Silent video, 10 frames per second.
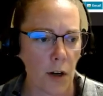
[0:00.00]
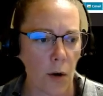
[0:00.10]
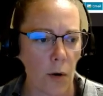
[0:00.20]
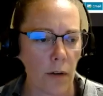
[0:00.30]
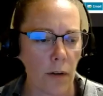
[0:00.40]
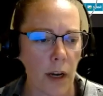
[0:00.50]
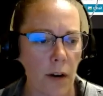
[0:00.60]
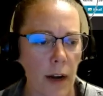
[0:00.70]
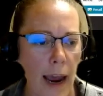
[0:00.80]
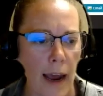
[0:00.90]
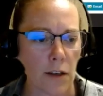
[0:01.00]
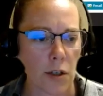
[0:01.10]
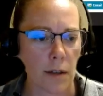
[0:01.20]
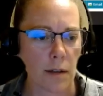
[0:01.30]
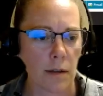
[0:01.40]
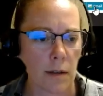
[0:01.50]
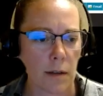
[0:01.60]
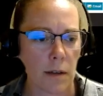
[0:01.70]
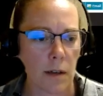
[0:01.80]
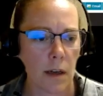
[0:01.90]
I'm going to go down to here to
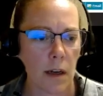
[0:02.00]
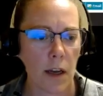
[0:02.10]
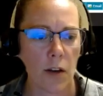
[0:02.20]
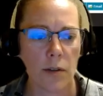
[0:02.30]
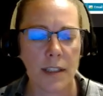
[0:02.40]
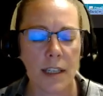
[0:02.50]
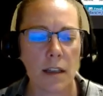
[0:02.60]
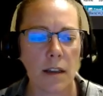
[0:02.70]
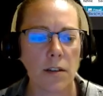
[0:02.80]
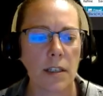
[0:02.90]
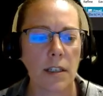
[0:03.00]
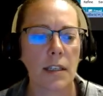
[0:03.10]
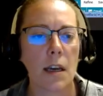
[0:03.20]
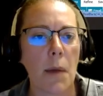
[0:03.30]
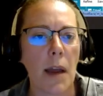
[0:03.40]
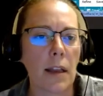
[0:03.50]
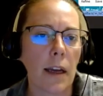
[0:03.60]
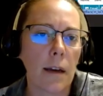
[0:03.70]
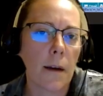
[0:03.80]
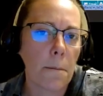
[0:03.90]
actions, and you'll see that there's a CMA
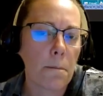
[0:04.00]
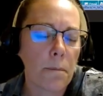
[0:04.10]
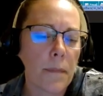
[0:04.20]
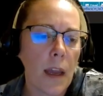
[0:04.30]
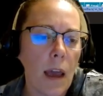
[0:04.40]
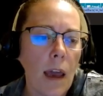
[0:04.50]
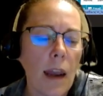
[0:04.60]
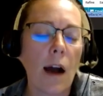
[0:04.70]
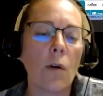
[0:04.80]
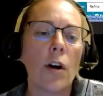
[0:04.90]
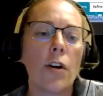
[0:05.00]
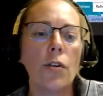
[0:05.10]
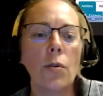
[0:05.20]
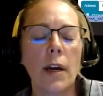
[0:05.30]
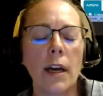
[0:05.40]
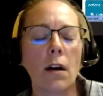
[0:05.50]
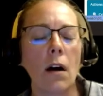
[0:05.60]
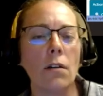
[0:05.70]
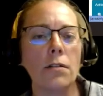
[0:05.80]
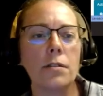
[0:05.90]
link. Now, you can
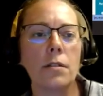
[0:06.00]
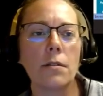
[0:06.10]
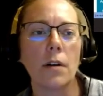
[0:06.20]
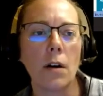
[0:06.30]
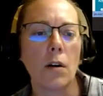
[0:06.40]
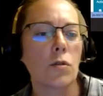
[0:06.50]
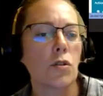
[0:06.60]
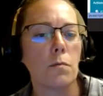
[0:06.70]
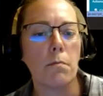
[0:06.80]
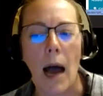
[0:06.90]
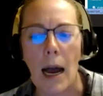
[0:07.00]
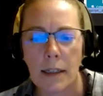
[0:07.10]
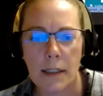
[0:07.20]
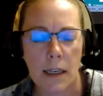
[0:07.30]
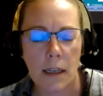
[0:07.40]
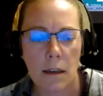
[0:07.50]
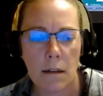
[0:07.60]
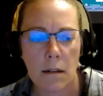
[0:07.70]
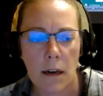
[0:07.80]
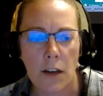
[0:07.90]
also go to Moxie
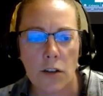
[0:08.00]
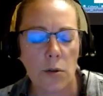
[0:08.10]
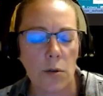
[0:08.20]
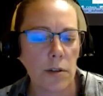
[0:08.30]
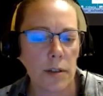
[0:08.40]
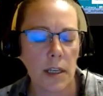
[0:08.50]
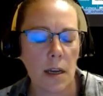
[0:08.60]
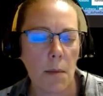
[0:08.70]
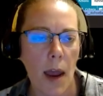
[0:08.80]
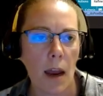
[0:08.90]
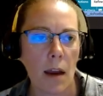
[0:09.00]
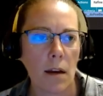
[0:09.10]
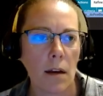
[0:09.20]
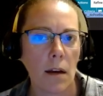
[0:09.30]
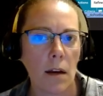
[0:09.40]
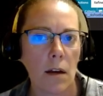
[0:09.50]
and do your CMA.